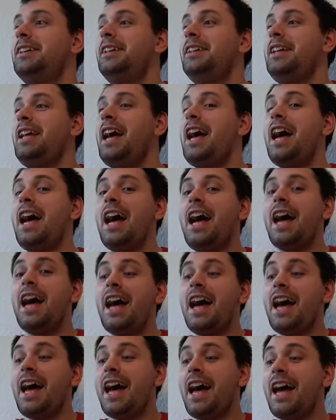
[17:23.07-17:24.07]

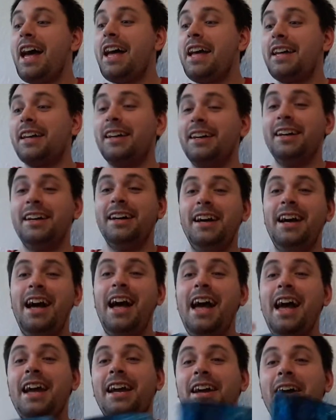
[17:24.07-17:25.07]
Yay!
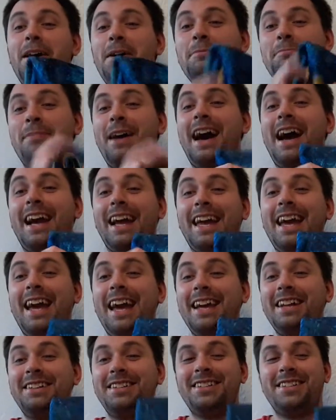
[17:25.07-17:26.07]
It got
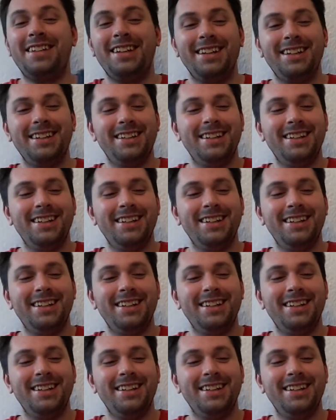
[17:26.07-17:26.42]
packaged!